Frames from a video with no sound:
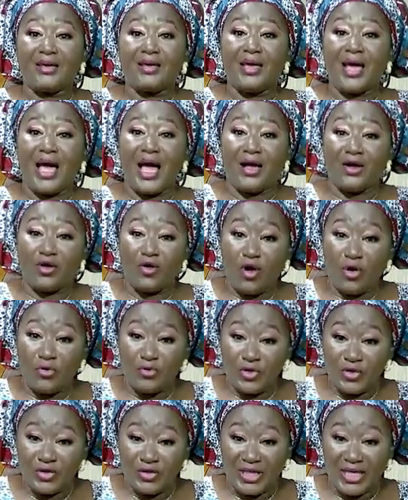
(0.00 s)
and
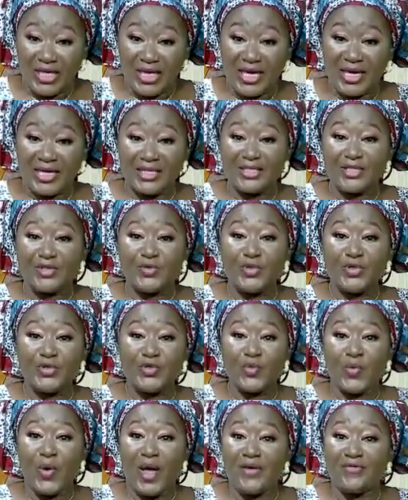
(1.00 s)
communicate with
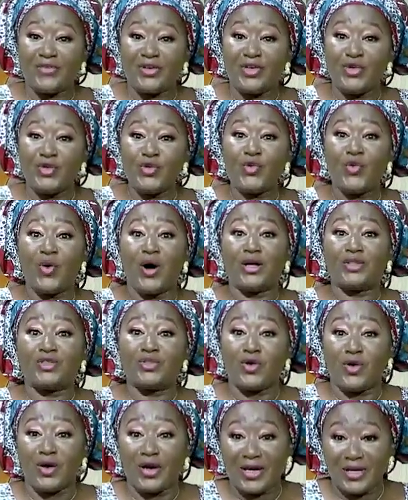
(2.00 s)
whoever you are
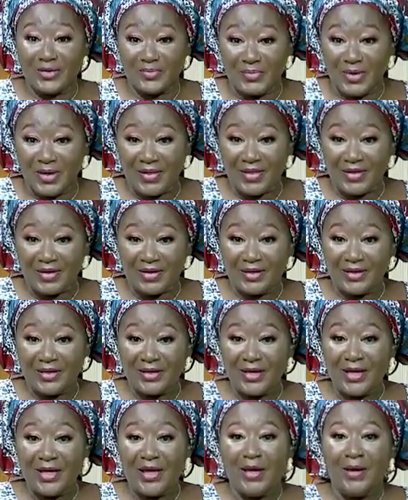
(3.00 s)
talking with.
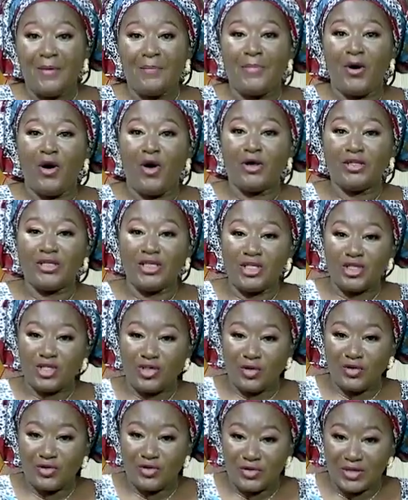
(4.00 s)
But on the
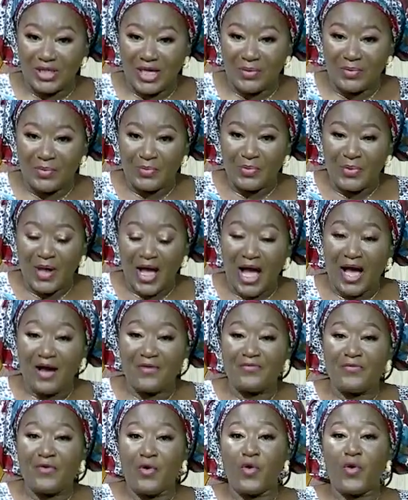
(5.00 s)
show today, our
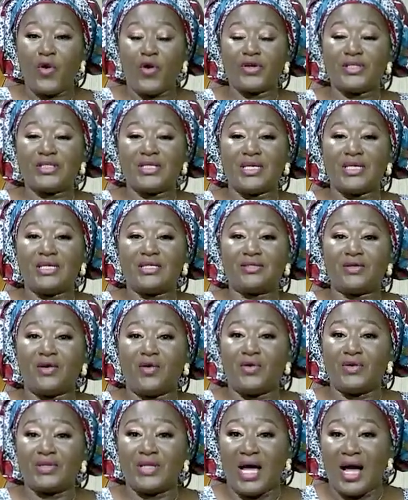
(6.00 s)
focus is
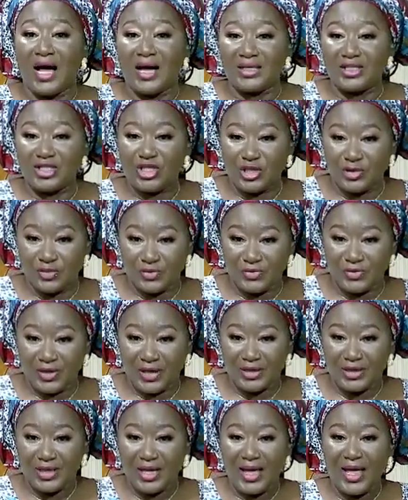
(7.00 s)
on our children.
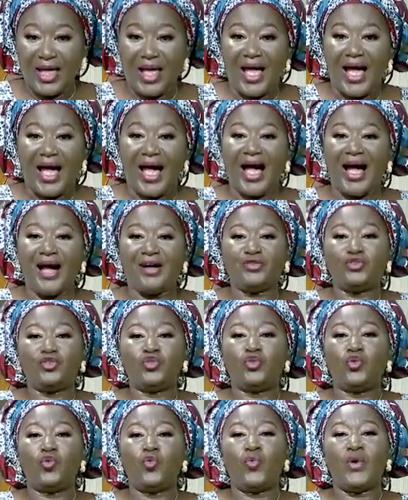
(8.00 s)
How do
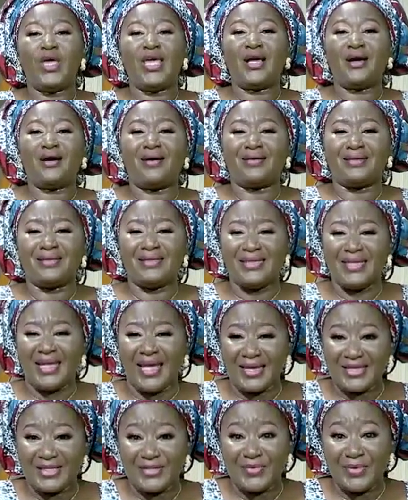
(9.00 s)
we
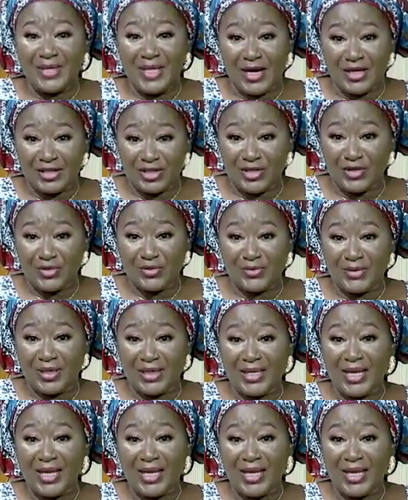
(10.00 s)
connect with our children?